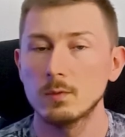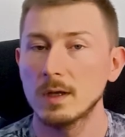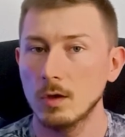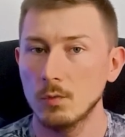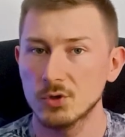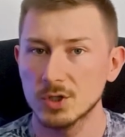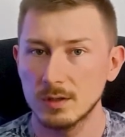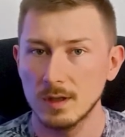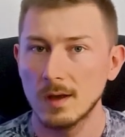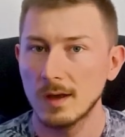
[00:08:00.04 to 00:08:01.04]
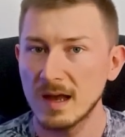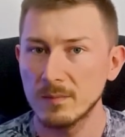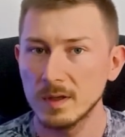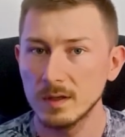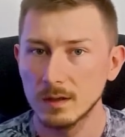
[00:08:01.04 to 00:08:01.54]
one option,
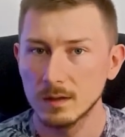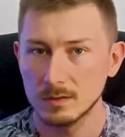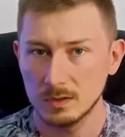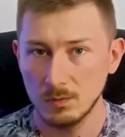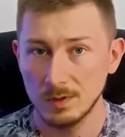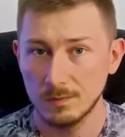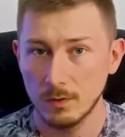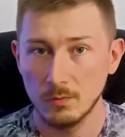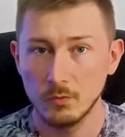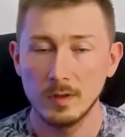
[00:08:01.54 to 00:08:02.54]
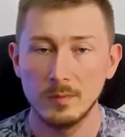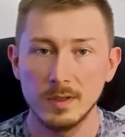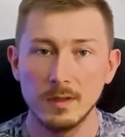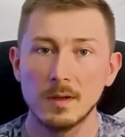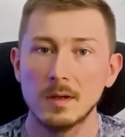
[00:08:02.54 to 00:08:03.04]
ami, so the form will
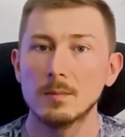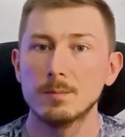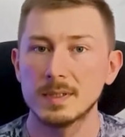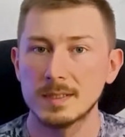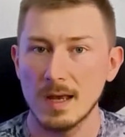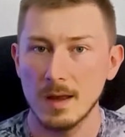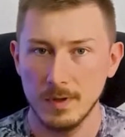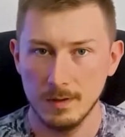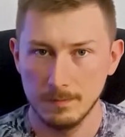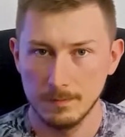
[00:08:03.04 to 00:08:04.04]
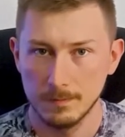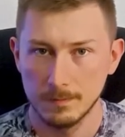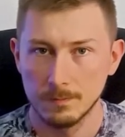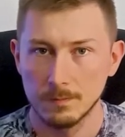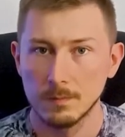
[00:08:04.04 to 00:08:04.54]
be psami,
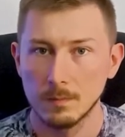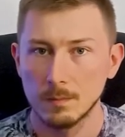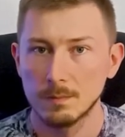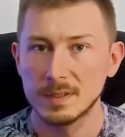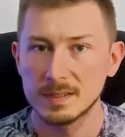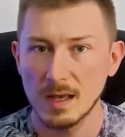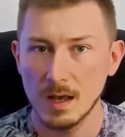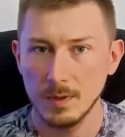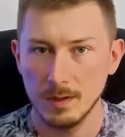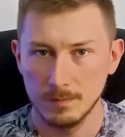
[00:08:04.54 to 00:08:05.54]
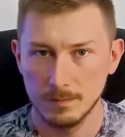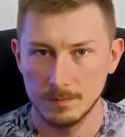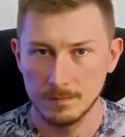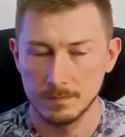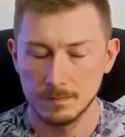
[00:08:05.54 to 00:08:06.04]
psami.
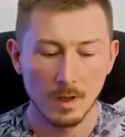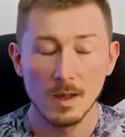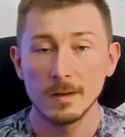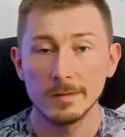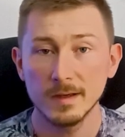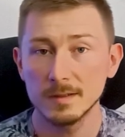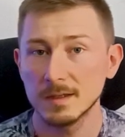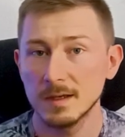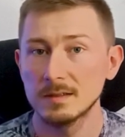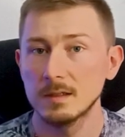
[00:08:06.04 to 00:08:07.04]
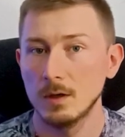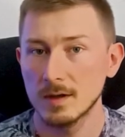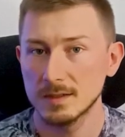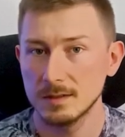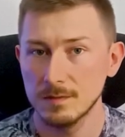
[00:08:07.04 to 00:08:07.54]
Next case,
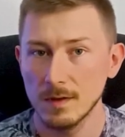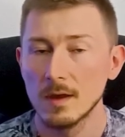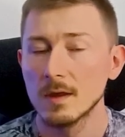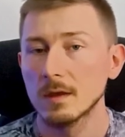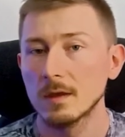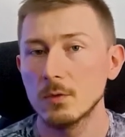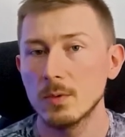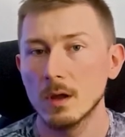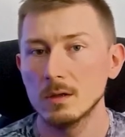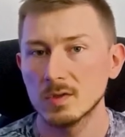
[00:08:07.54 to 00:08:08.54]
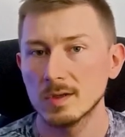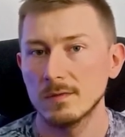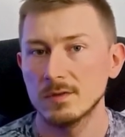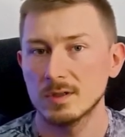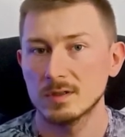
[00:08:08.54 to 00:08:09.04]
locative. Here we also
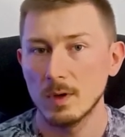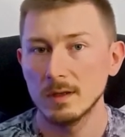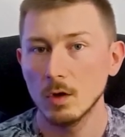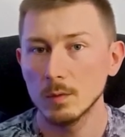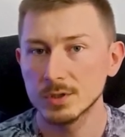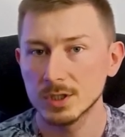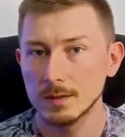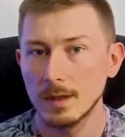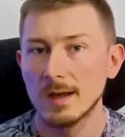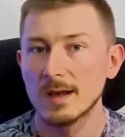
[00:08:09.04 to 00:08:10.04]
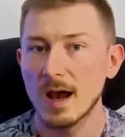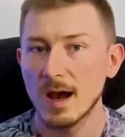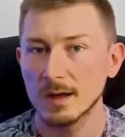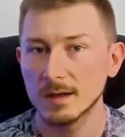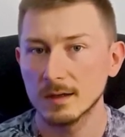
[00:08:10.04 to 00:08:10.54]
have just one option,
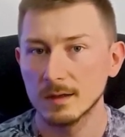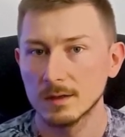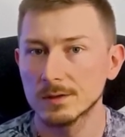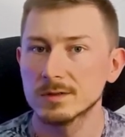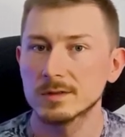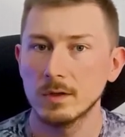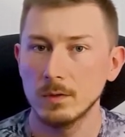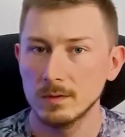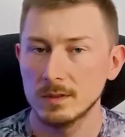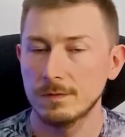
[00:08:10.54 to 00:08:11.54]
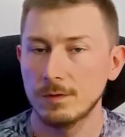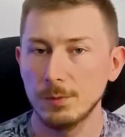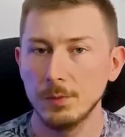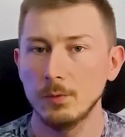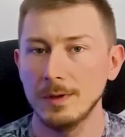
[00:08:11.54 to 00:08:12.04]
ach, so the
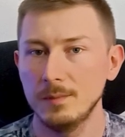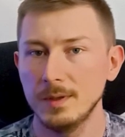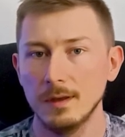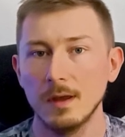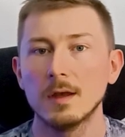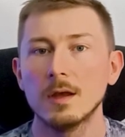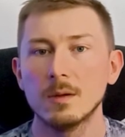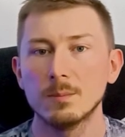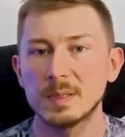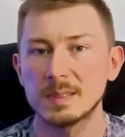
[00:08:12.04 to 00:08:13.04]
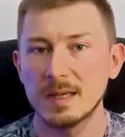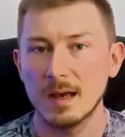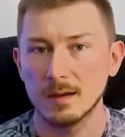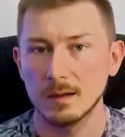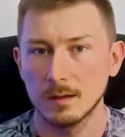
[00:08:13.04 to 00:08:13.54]
form will be
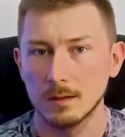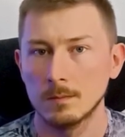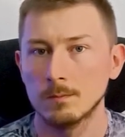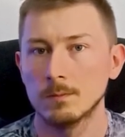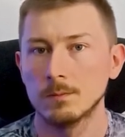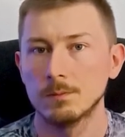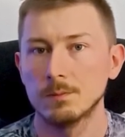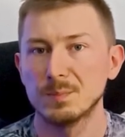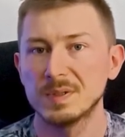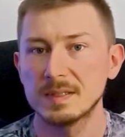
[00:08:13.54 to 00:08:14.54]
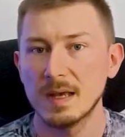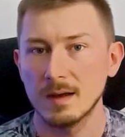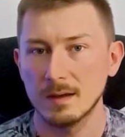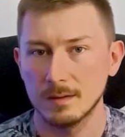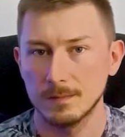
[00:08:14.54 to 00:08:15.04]
psach, psach.